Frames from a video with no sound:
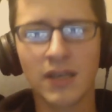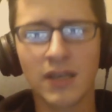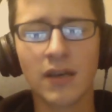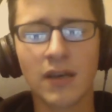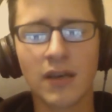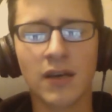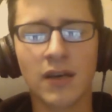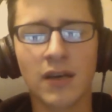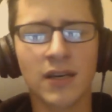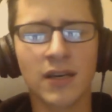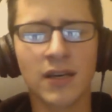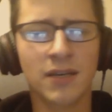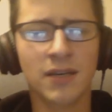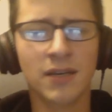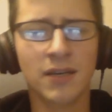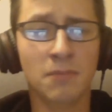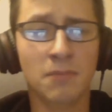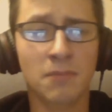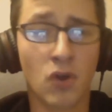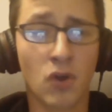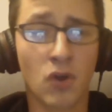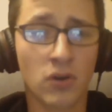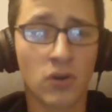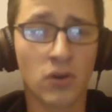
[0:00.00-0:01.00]

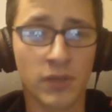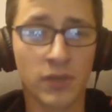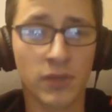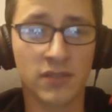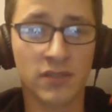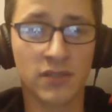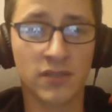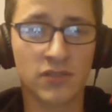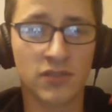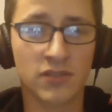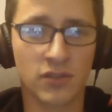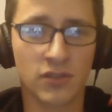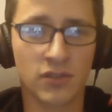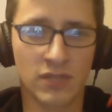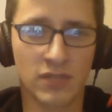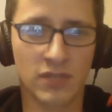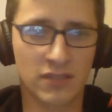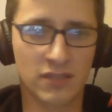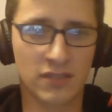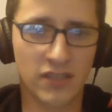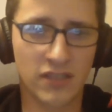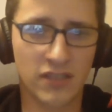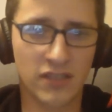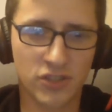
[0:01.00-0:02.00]
Morrowind, so
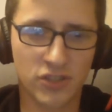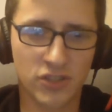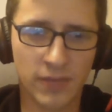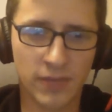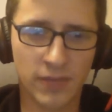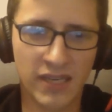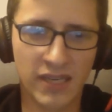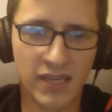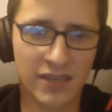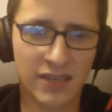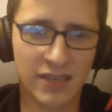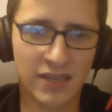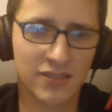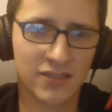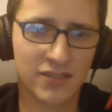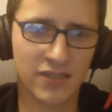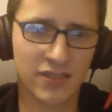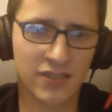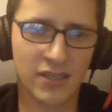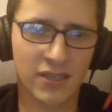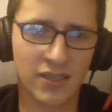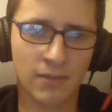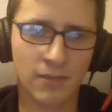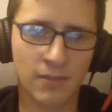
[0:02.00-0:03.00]
like texture packs,
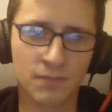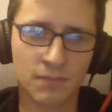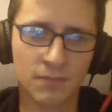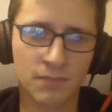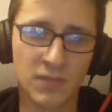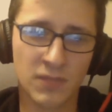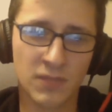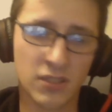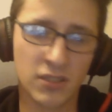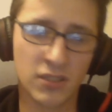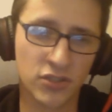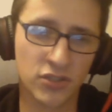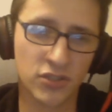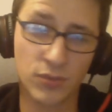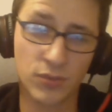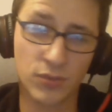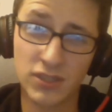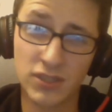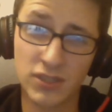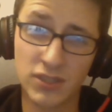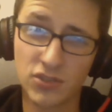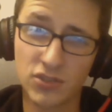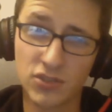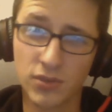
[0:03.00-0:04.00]
additional
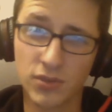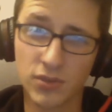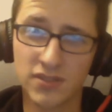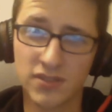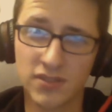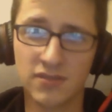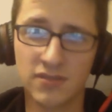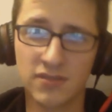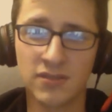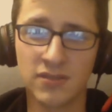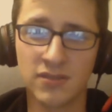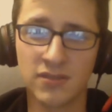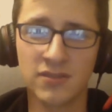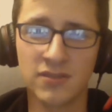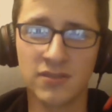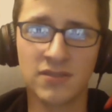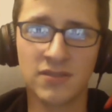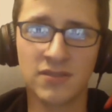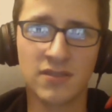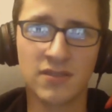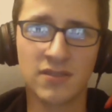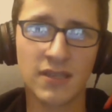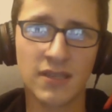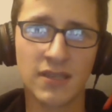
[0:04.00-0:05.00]

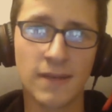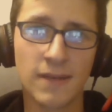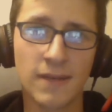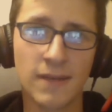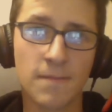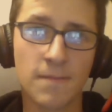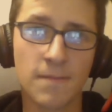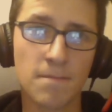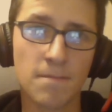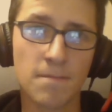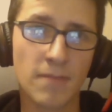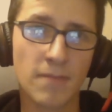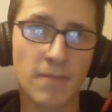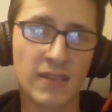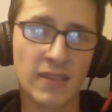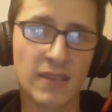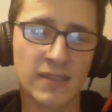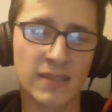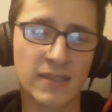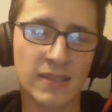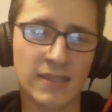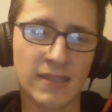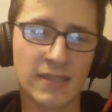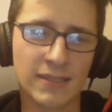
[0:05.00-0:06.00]
resources,
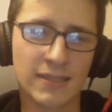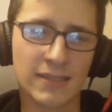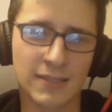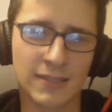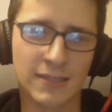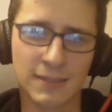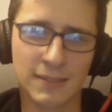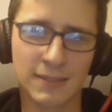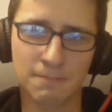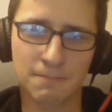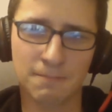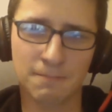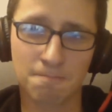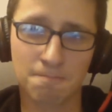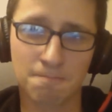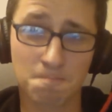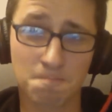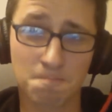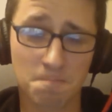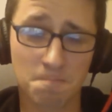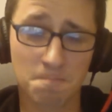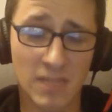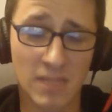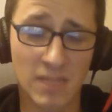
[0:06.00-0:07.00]
um,
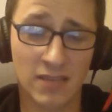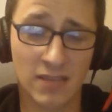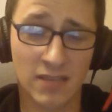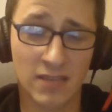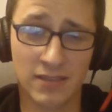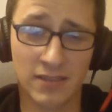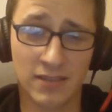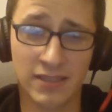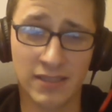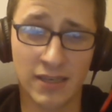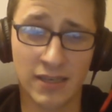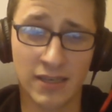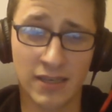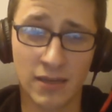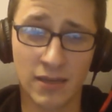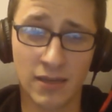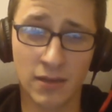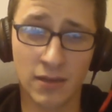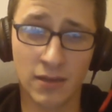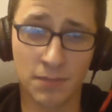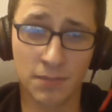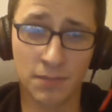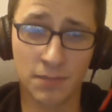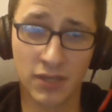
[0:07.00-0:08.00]

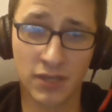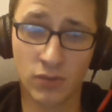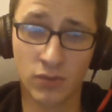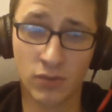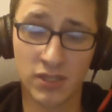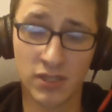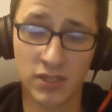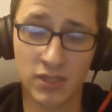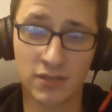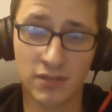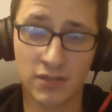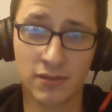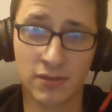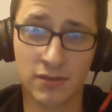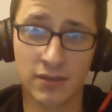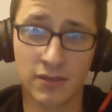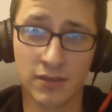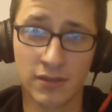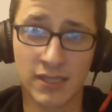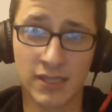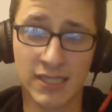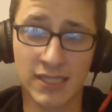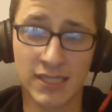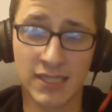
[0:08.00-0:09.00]
a big one,
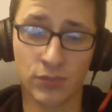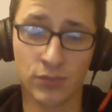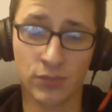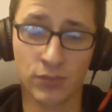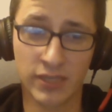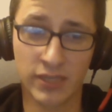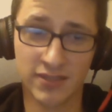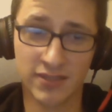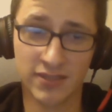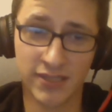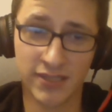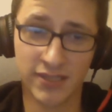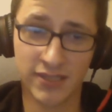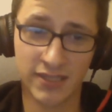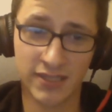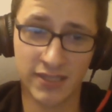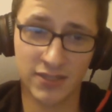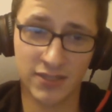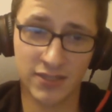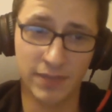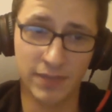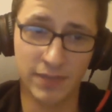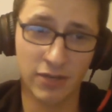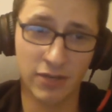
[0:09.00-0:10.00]
Red's
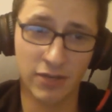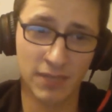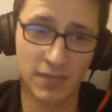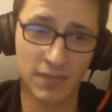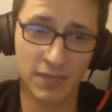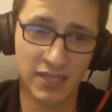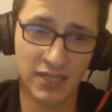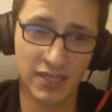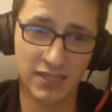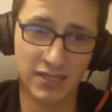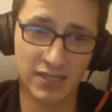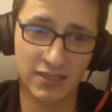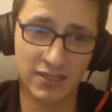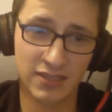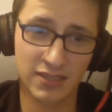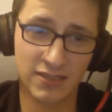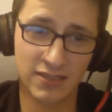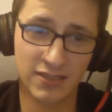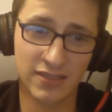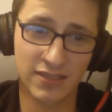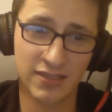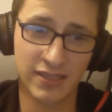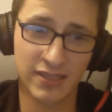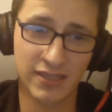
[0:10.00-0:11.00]
heads, better
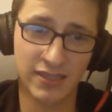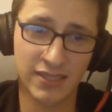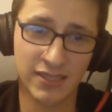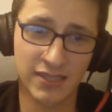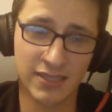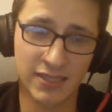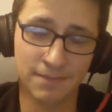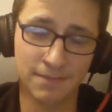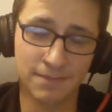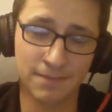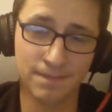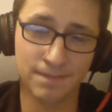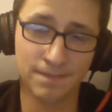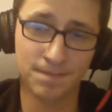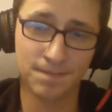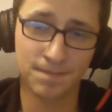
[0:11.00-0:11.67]
bodies, and